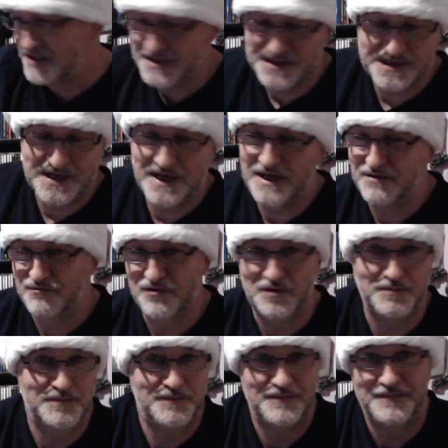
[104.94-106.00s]
entire room,
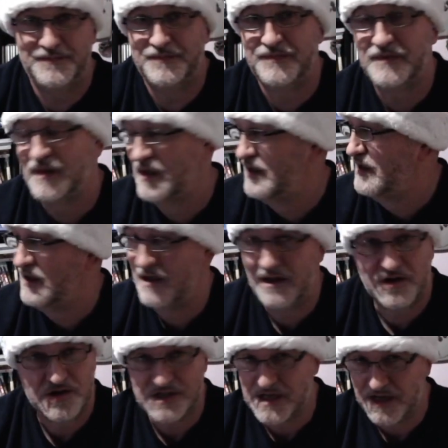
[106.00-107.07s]

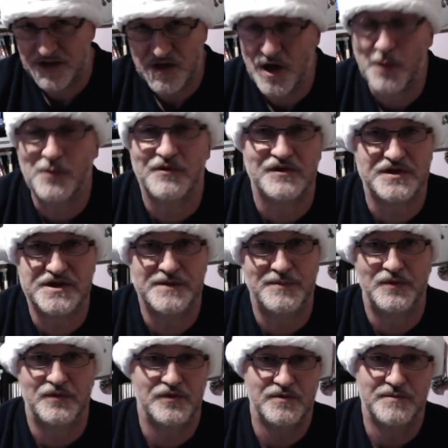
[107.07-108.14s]
because I had nowhere else to
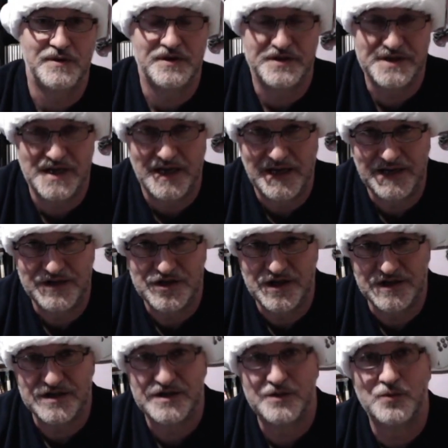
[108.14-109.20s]
put them until I had a
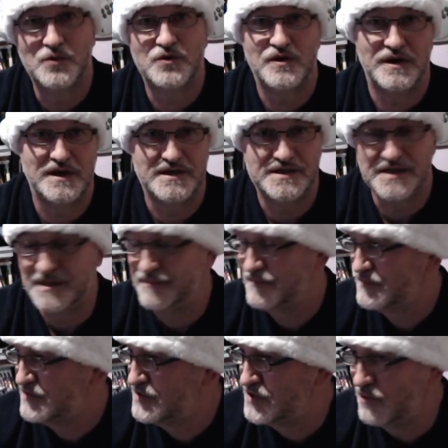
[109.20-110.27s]
chance to organise it.
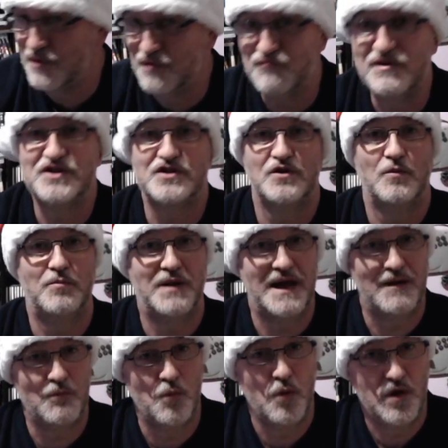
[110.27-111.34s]
So the original
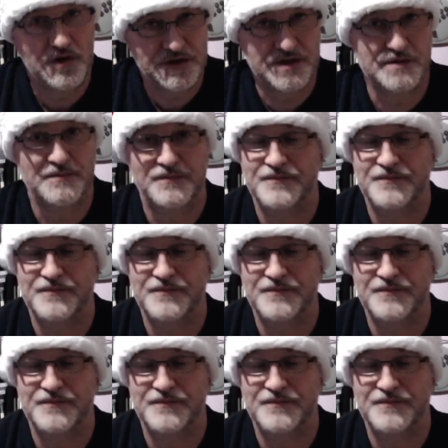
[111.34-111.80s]
plan was,